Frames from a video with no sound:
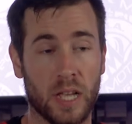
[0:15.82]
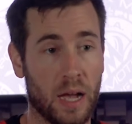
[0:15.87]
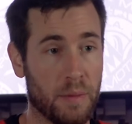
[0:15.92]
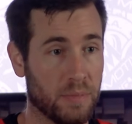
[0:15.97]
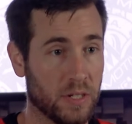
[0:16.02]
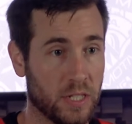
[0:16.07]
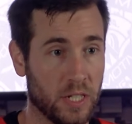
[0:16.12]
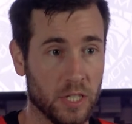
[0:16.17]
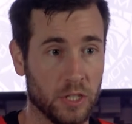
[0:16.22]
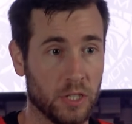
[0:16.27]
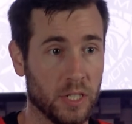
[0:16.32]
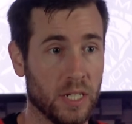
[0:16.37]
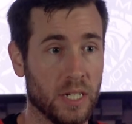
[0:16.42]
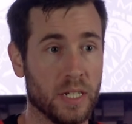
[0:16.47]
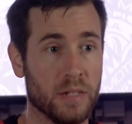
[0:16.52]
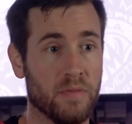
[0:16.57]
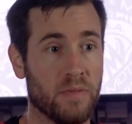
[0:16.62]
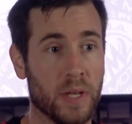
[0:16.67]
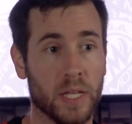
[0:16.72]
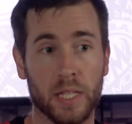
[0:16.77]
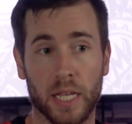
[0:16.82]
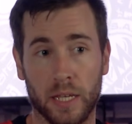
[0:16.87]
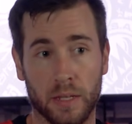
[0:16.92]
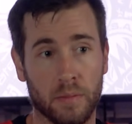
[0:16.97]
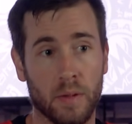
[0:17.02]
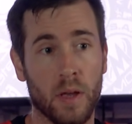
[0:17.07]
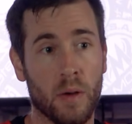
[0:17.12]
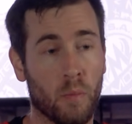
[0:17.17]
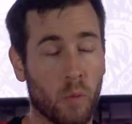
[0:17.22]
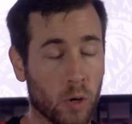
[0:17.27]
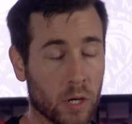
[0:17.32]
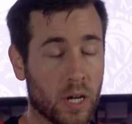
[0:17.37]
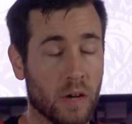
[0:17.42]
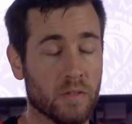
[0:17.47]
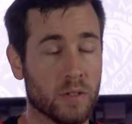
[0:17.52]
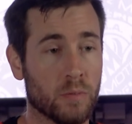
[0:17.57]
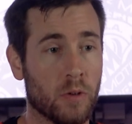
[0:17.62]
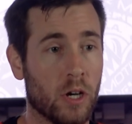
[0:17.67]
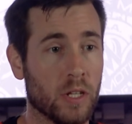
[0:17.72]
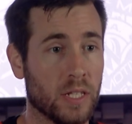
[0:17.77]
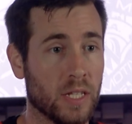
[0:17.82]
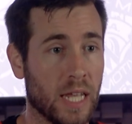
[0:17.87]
competition and feeling more comfortable on the